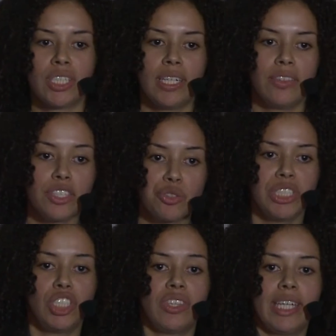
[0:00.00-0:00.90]
and in this
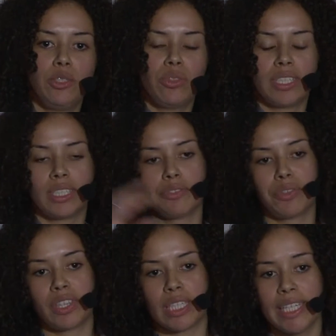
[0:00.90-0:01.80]
region they do things
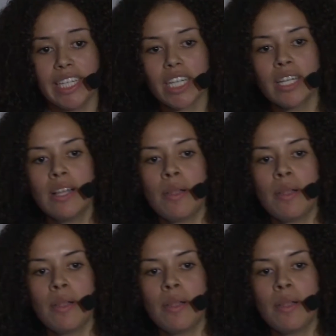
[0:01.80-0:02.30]
different than here.